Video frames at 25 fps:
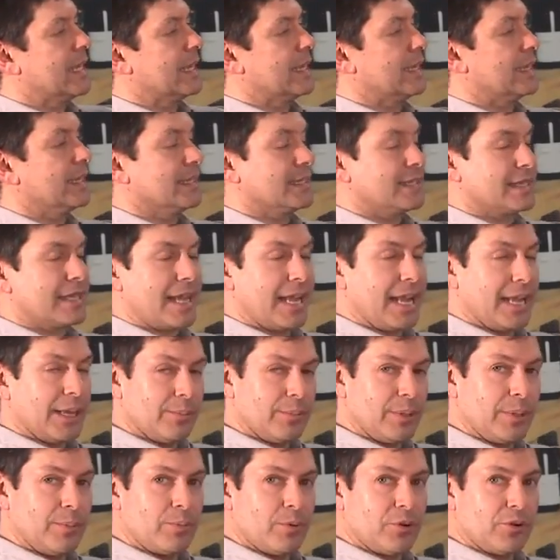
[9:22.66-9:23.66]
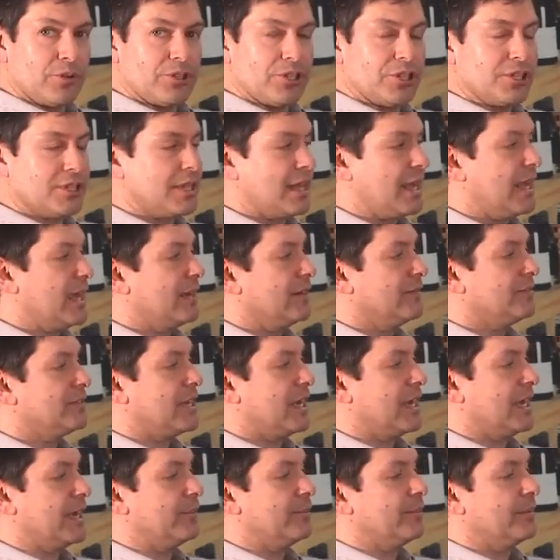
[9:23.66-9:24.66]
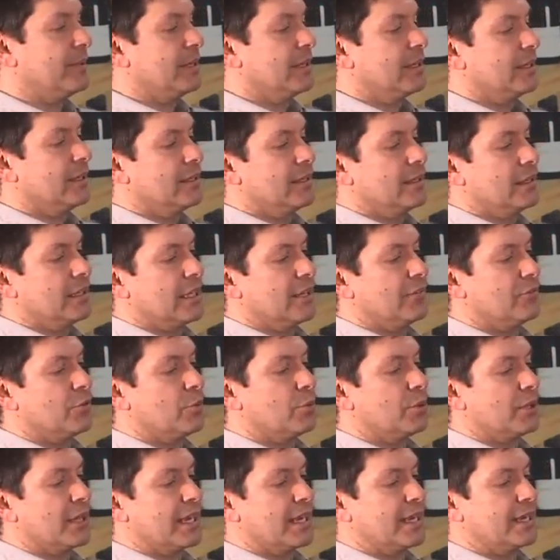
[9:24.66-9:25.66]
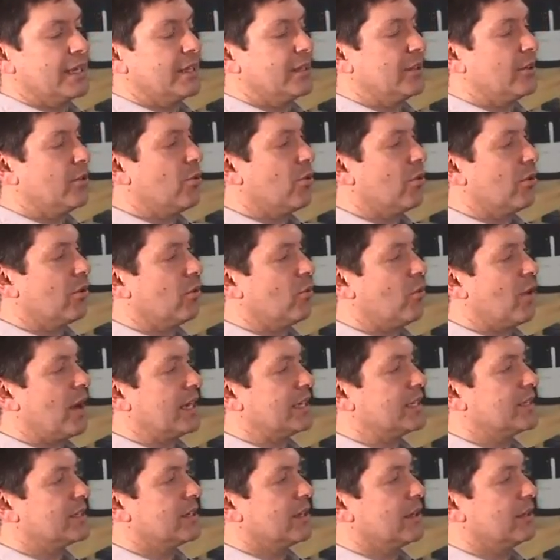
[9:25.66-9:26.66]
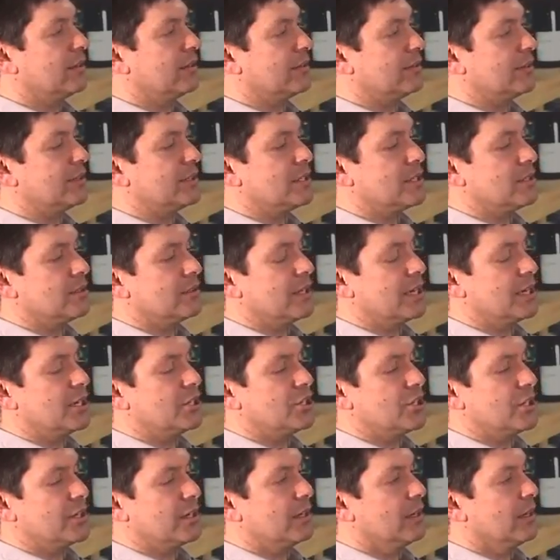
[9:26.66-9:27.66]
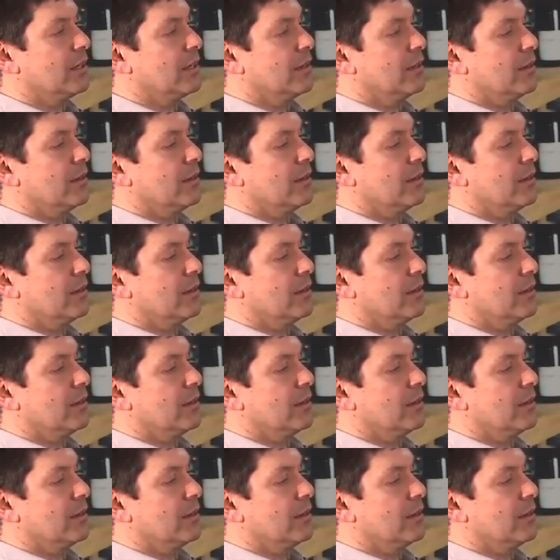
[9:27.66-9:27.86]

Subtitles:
This can be purchased ahead of time if you're planning your wine cellar installation